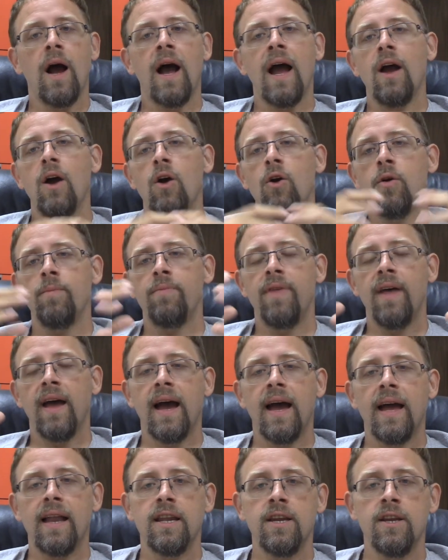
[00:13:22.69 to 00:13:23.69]
I hope
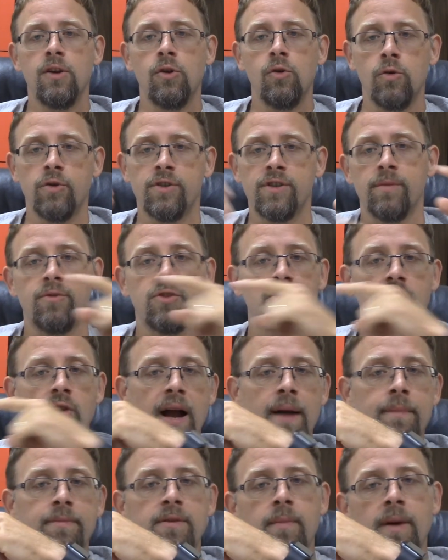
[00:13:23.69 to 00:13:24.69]
that you
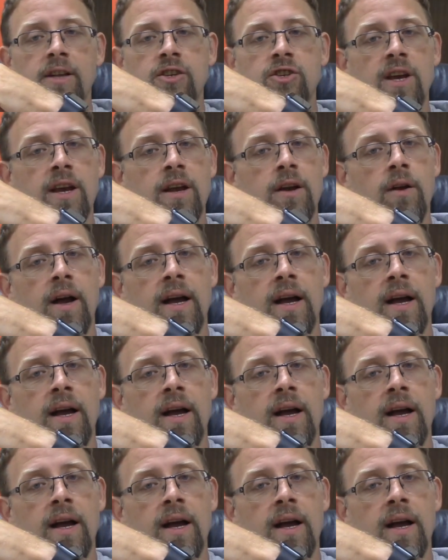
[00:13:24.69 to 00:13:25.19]
subscribe to my channel.